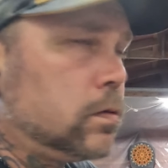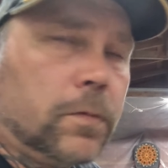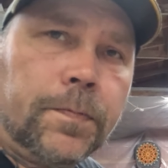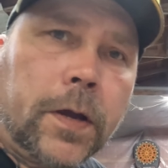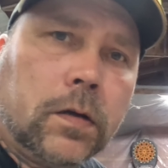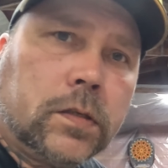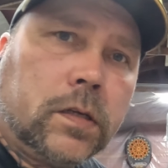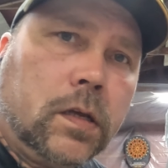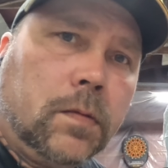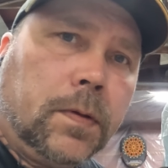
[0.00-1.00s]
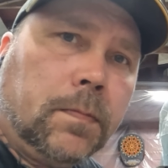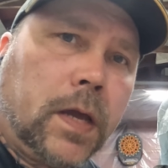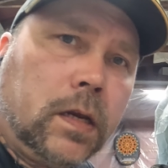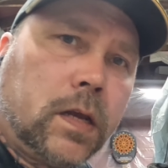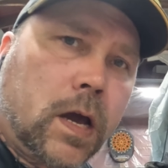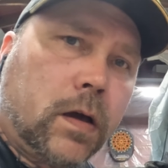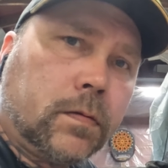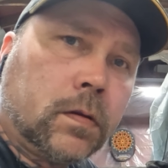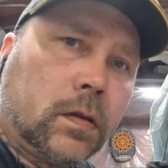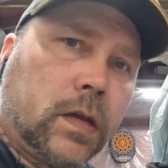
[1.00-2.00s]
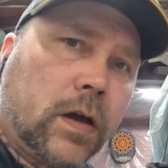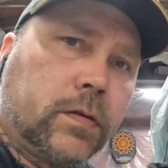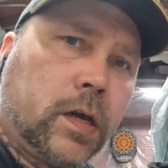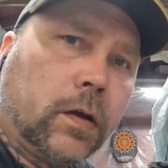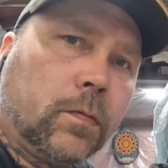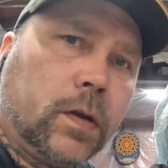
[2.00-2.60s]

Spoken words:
some repairs that need to be made down here.